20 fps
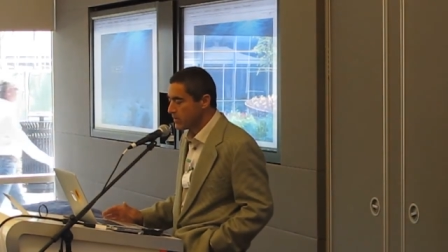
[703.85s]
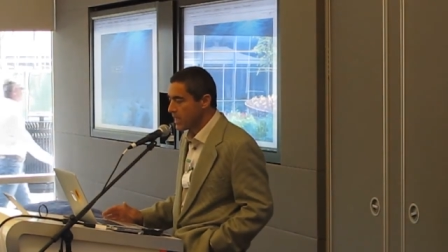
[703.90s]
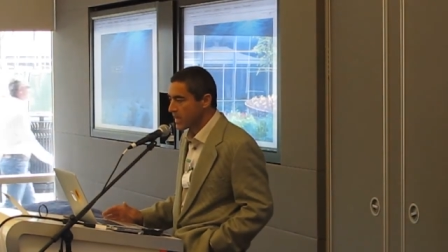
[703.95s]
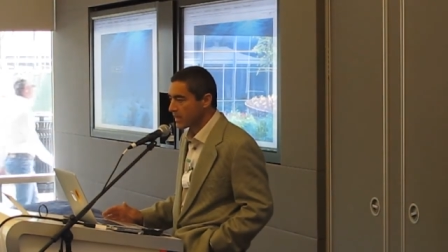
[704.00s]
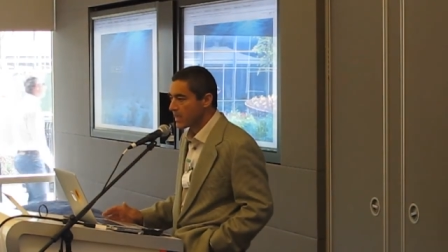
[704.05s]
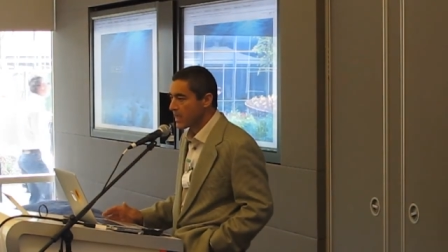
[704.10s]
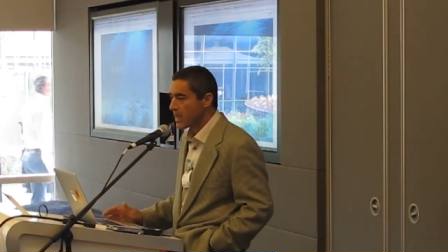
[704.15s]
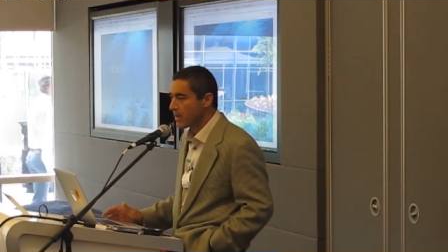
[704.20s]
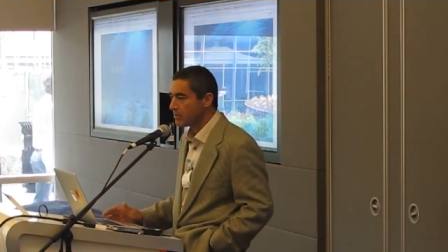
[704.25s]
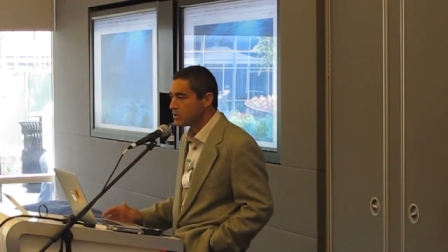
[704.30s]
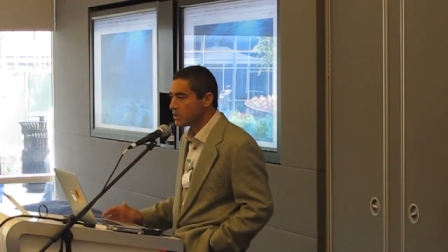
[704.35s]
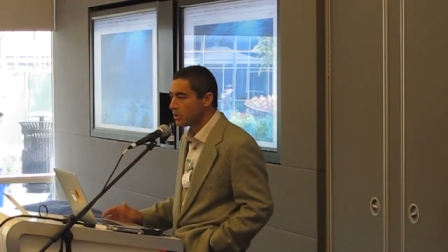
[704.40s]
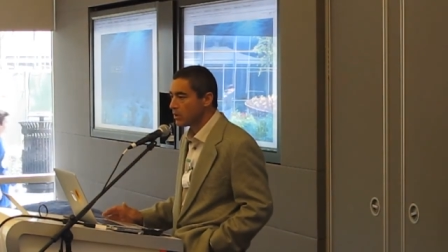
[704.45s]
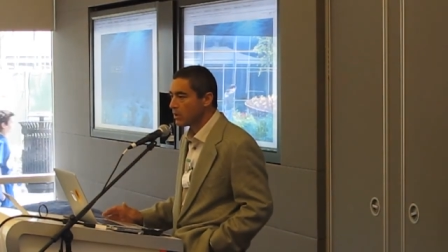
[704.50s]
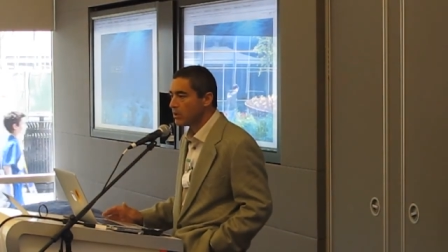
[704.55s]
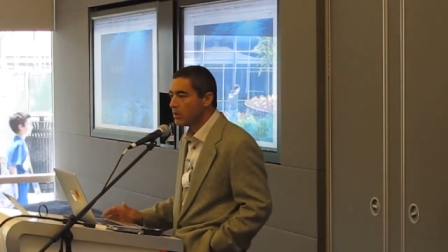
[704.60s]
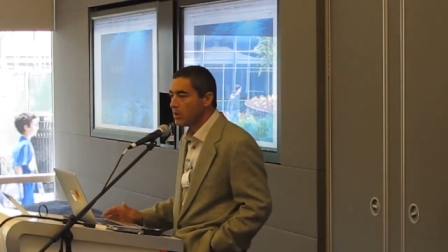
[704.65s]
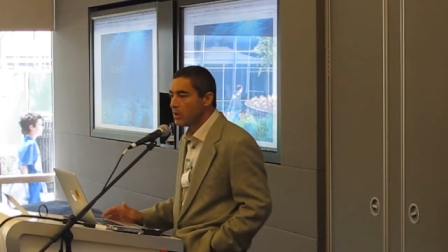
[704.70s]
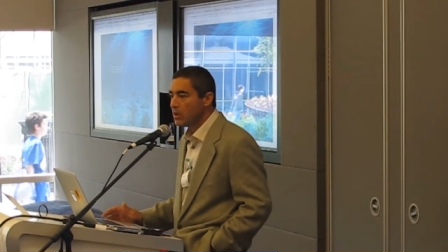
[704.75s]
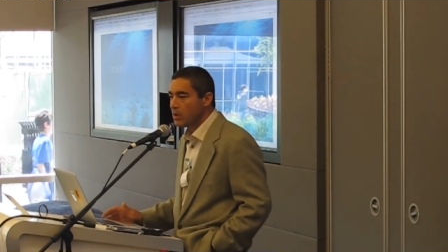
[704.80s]
net capture
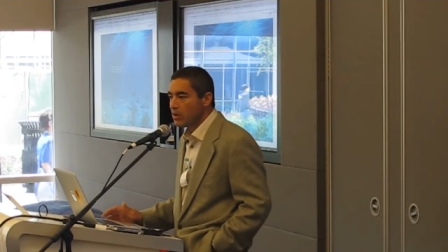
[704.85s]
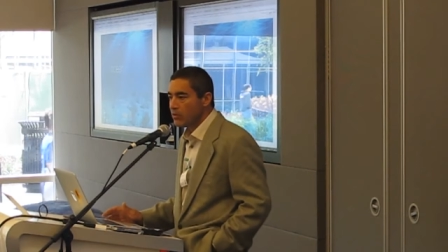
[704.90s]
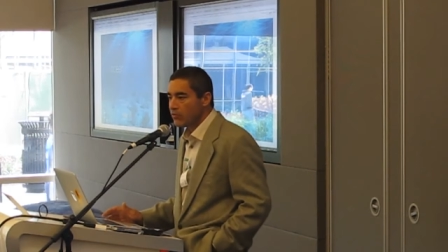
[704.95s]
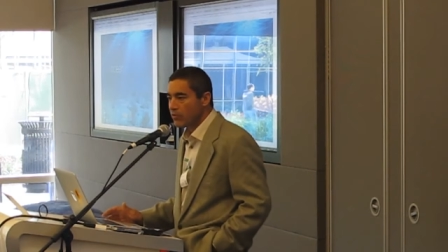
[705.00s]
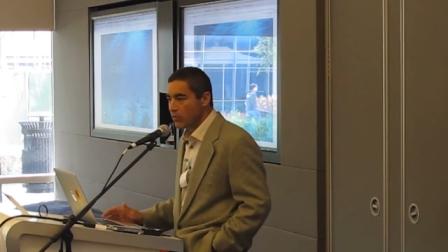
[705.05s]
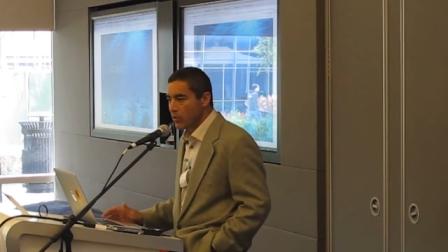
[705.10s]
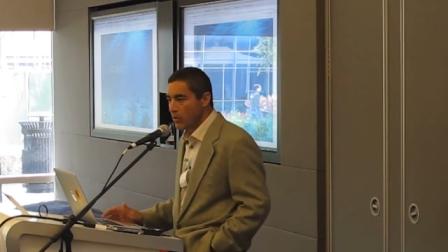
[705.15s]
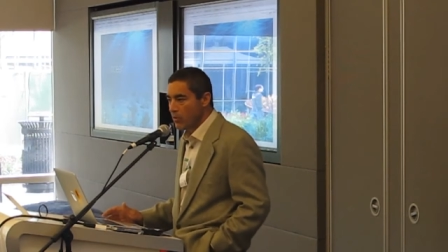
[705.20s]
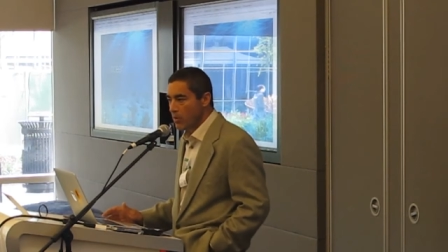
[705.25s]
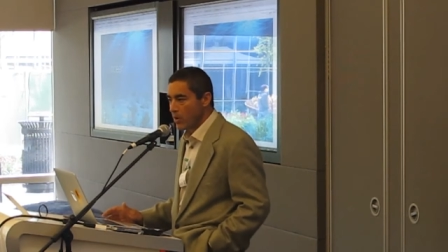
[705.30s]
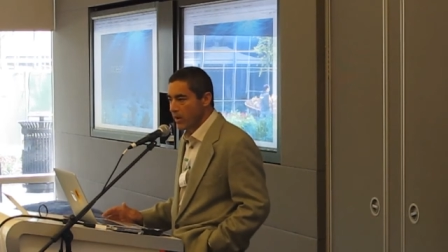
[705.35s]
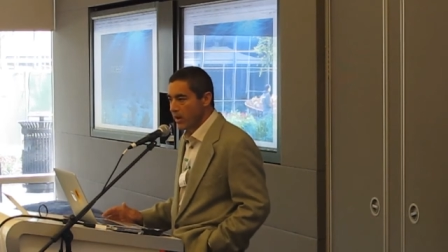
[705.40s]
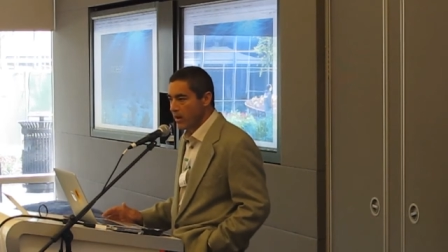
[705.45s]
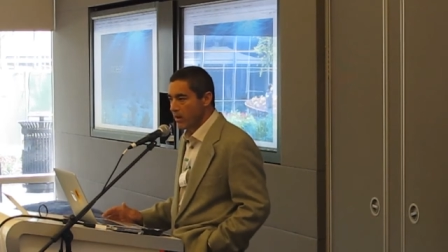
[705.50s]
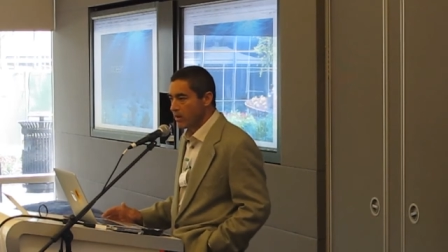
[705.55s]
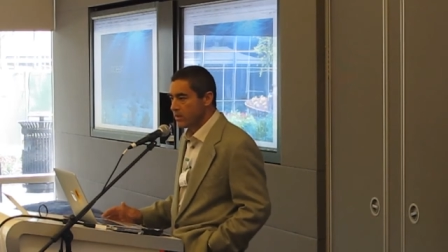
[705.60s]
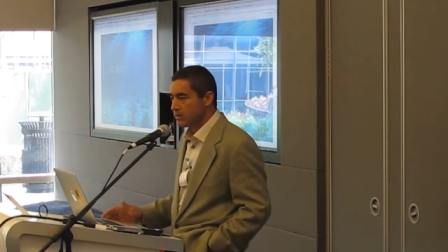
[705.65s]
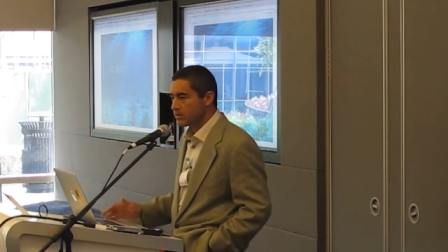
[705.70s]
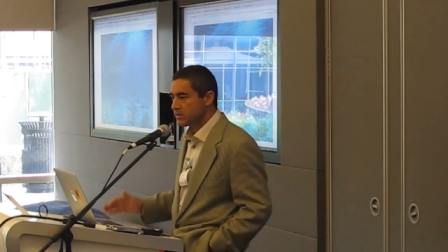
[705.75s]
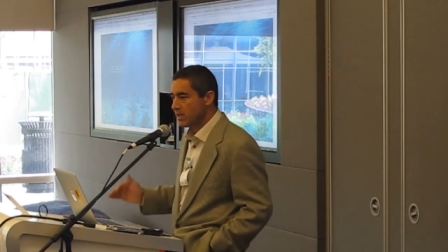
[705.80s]
for remote
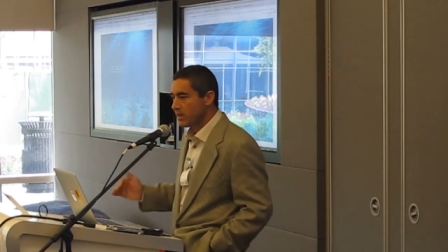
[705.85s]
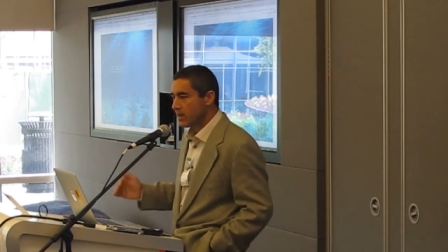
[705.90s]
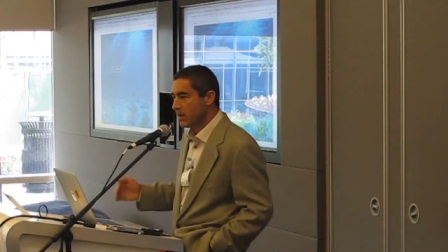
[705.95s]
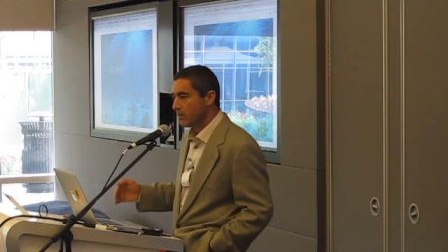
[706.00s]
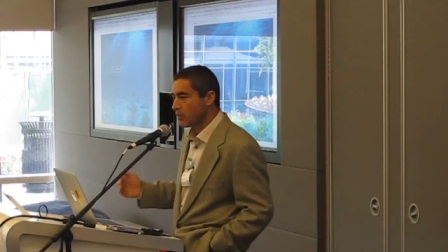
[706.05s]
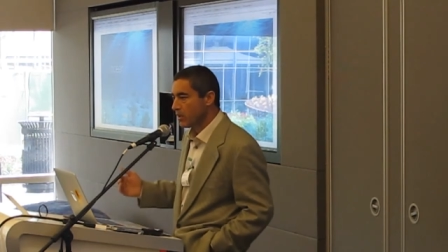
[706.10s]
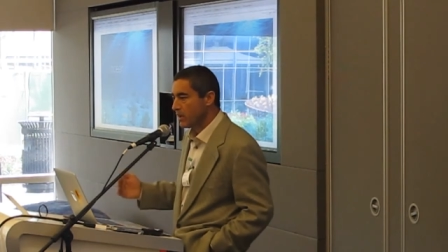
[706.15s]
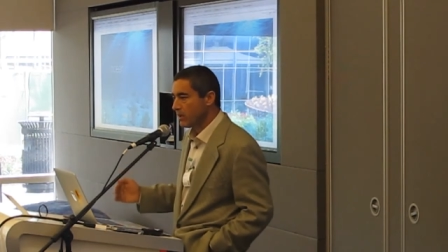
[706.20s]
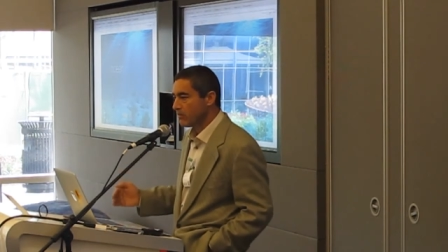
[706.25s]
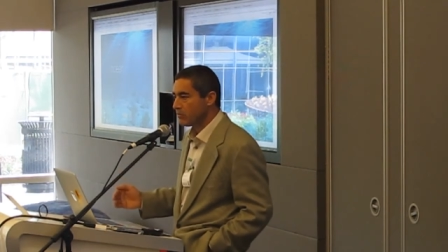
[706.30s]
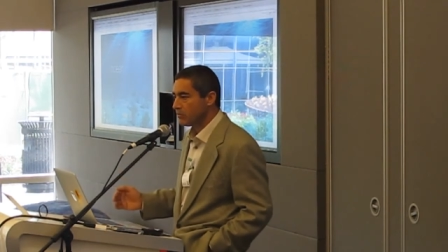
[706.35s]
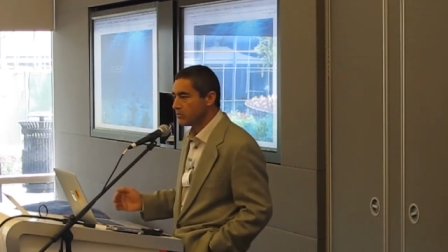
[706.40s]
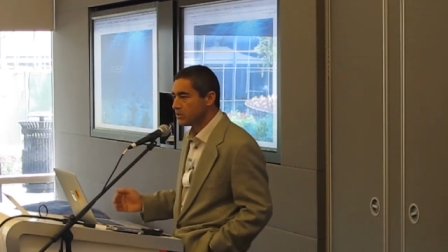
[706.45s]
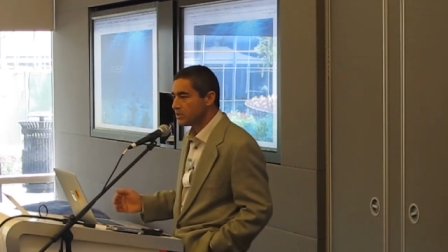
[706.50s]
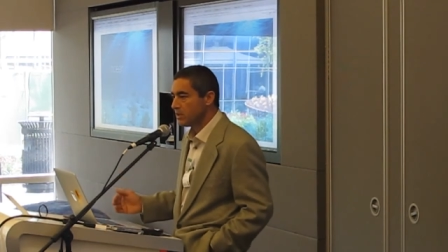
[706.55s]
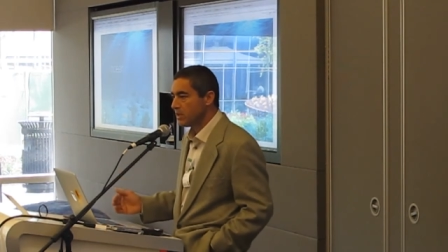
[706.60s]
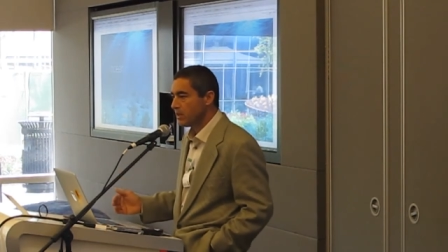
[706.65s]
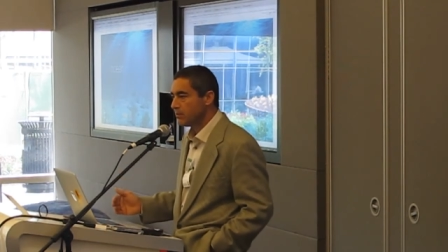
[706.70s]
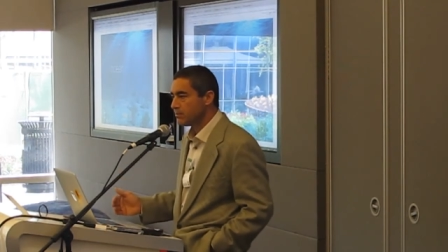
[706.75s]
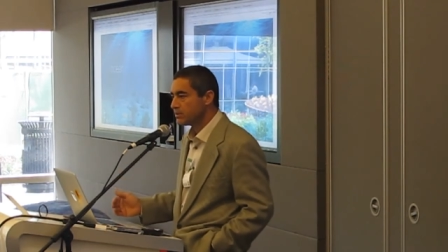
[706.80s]
areas and operating from
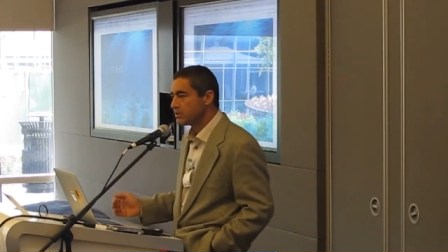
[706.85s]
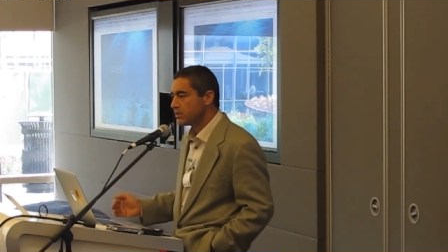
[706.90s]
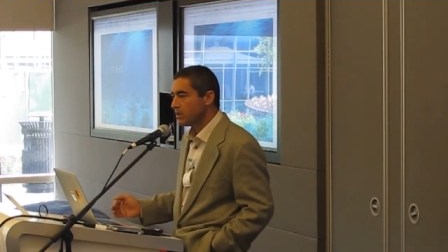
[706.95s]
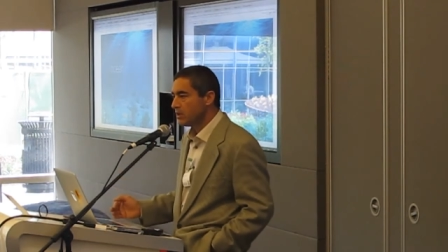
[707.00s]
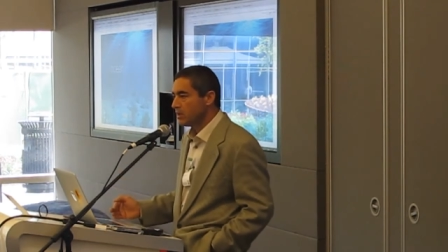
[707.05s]
ships.